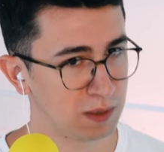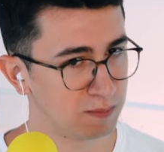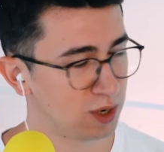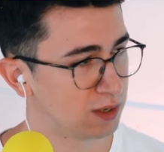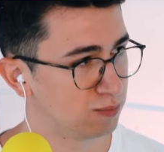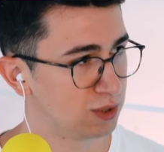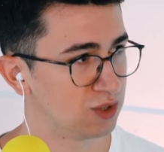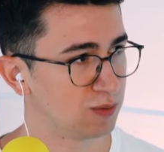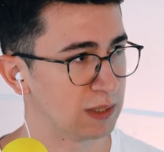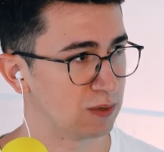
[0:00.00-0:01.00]
we brought a
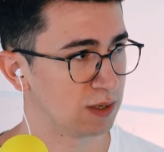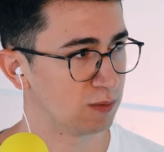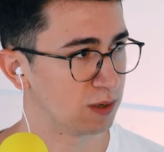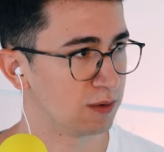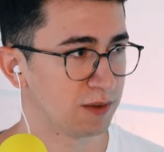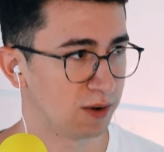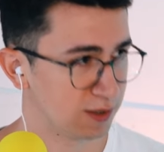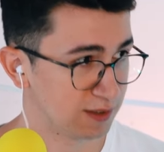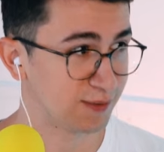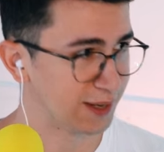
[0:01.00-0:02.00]
bridge between one of the
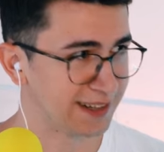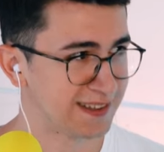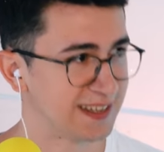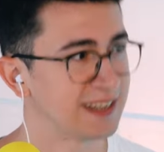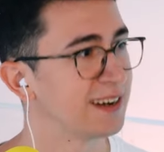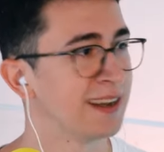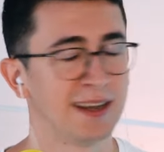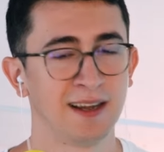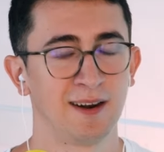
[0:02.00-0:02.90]
hottest fields in